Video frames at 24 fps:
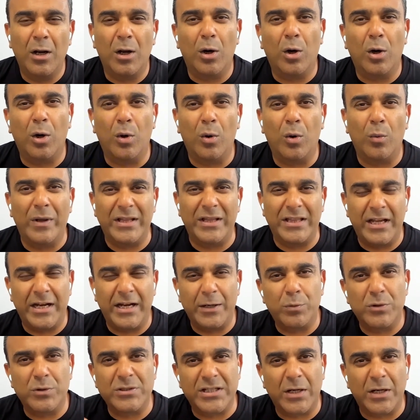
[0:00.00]
or whether
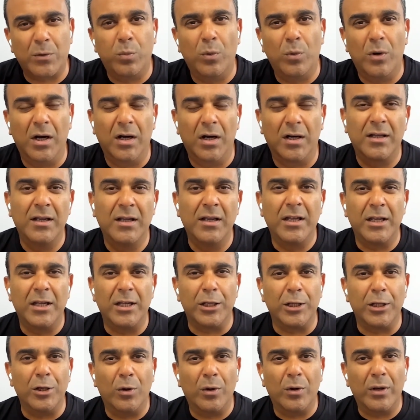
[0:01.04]
it was at work,
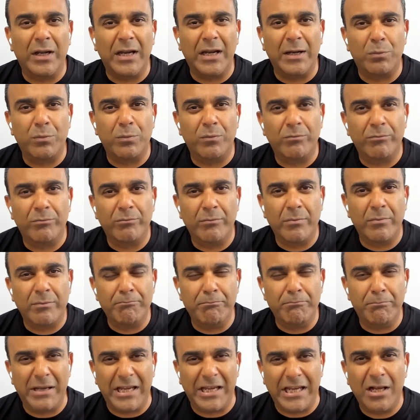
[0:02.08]
it
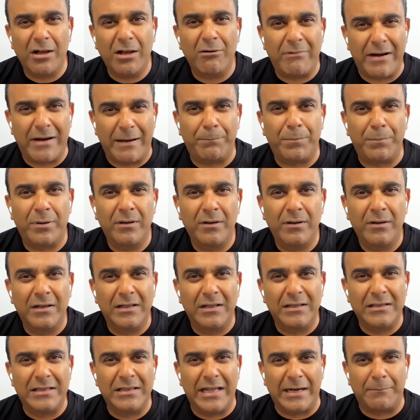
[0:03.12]
being a rep
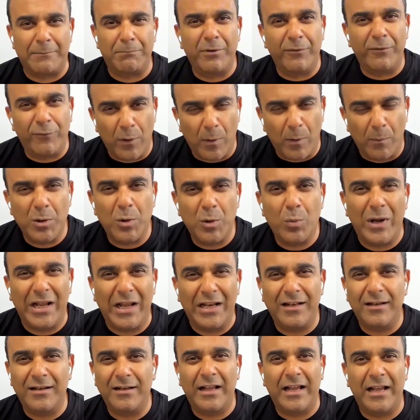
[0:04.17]
that performed
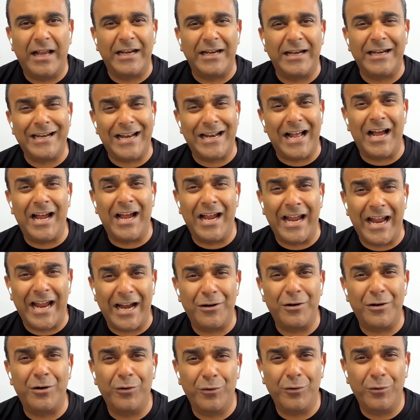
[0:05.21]
well, and I had
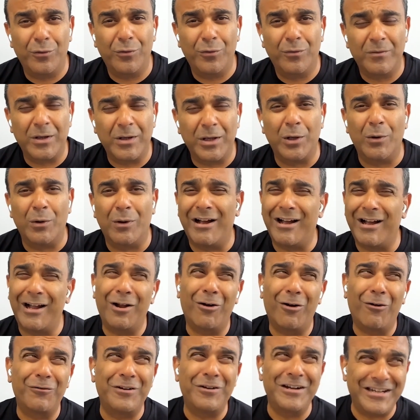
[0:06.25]
to, I
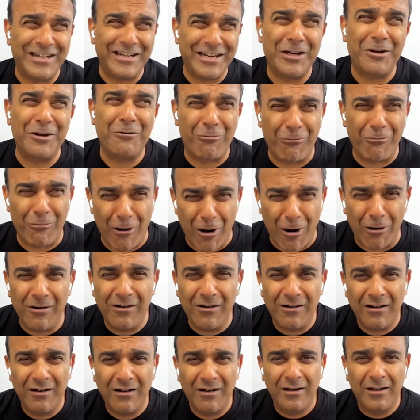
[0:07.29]
often did it
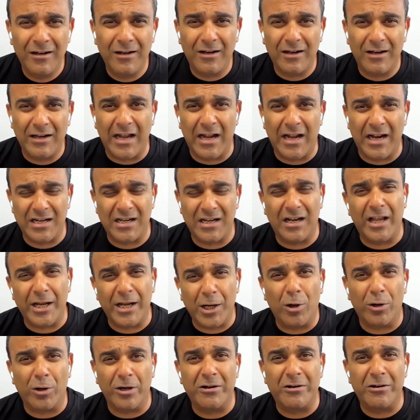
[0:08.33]
wrong until I
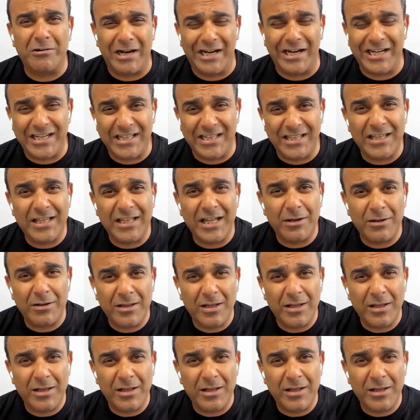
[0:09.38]
got it right. And